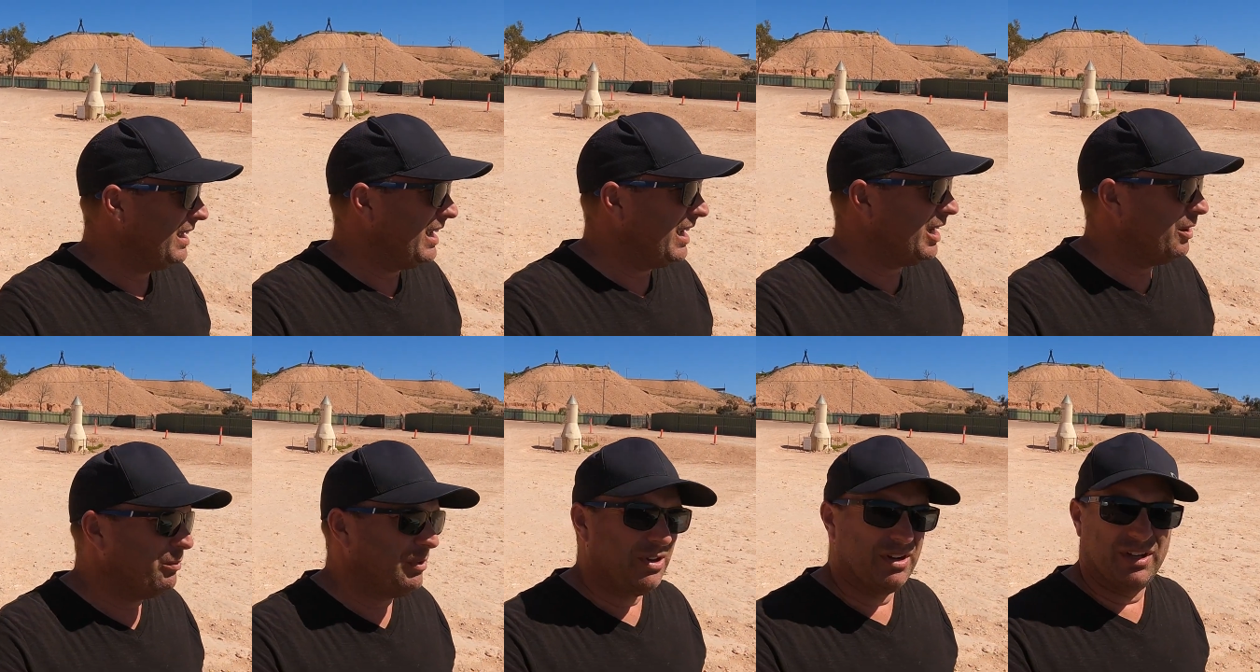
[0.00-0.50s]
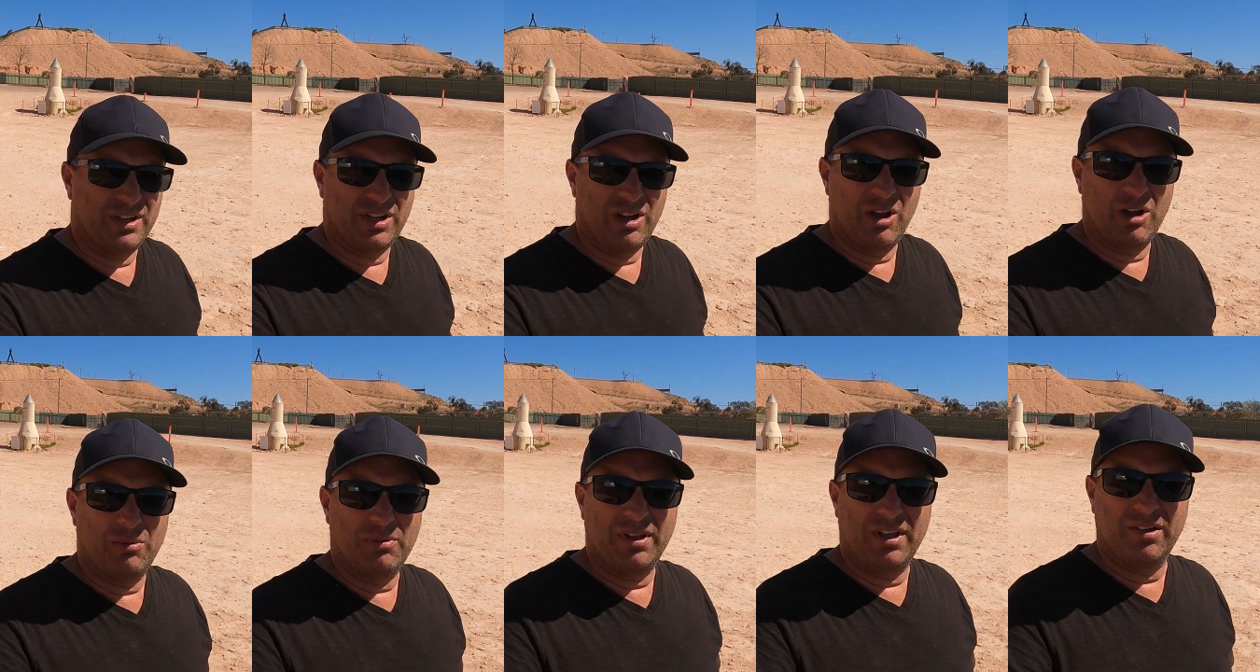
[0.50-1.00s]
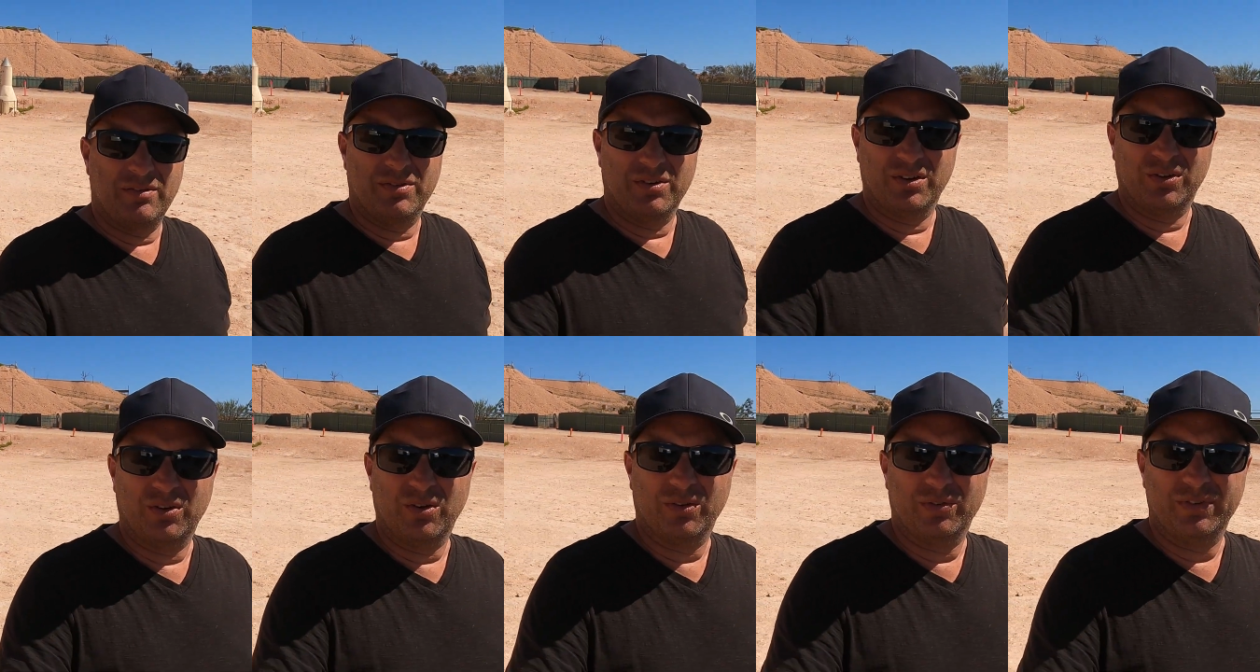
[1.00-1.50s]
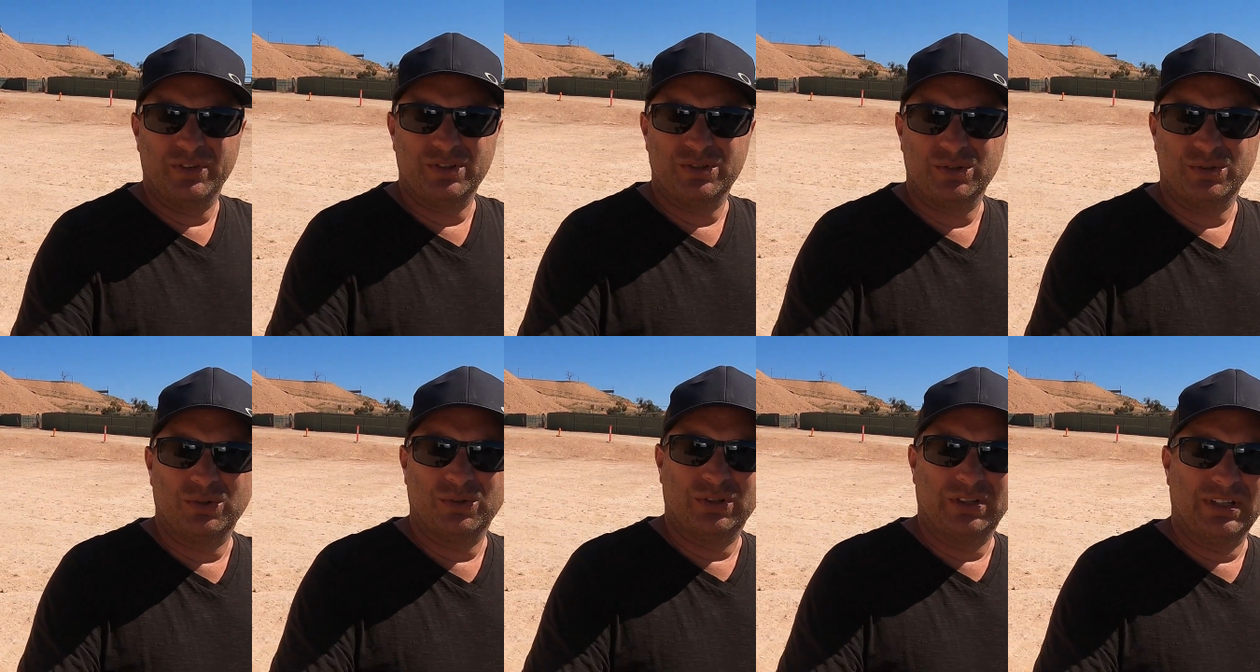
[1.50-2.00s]
We're going to go up there for a coffee
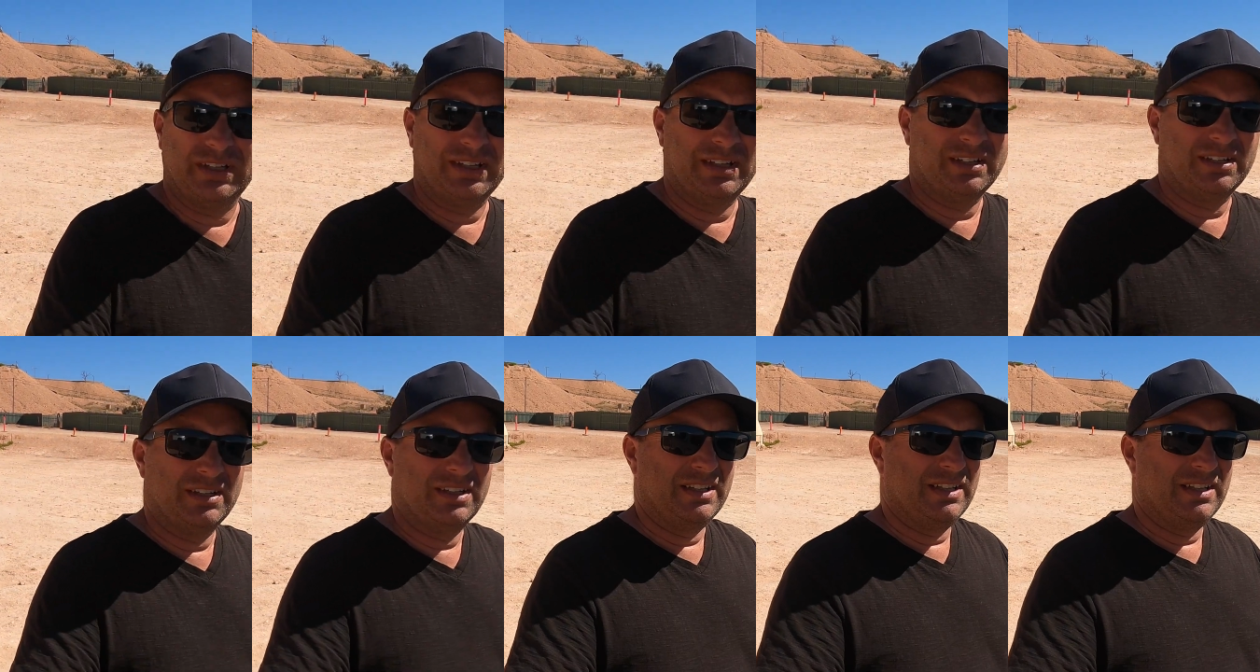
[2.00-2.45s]
shortly.